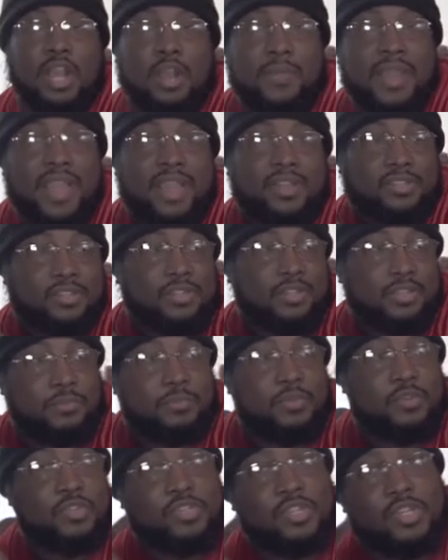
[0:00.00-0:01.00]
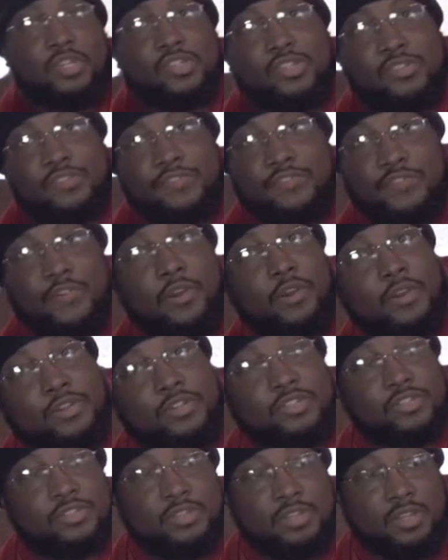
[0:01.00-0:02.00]
I'm actually a musician
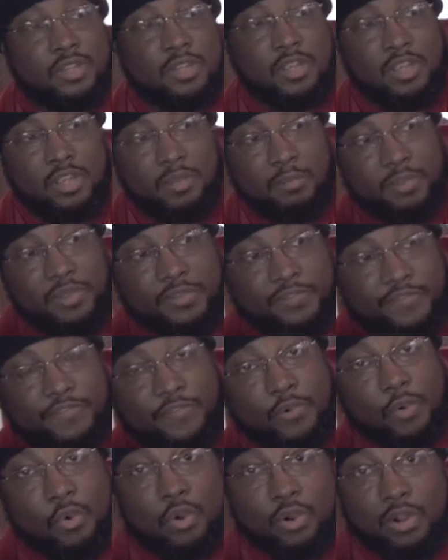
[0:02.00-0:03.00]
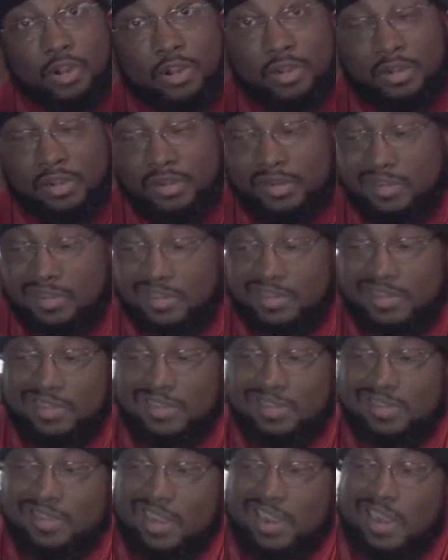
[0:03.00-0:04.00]
first before
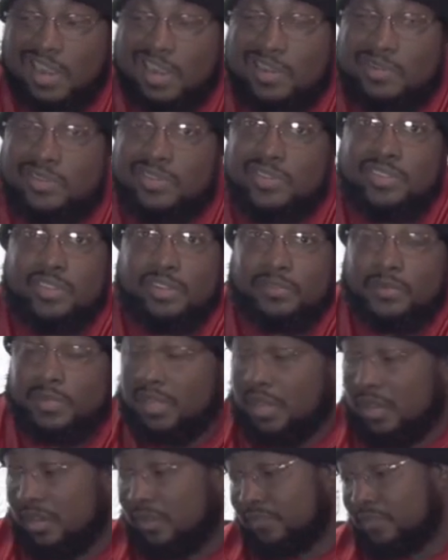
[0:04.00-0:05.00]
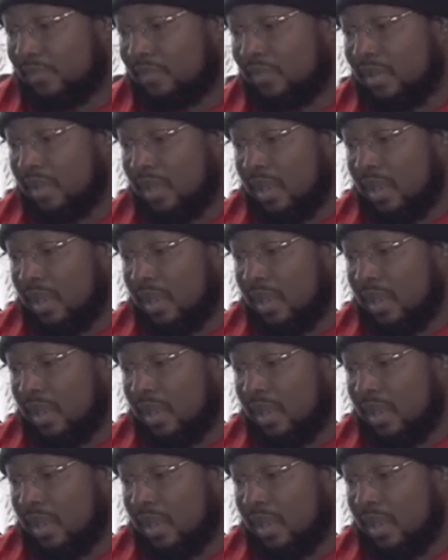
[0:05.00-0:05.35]
I was a cinematographer.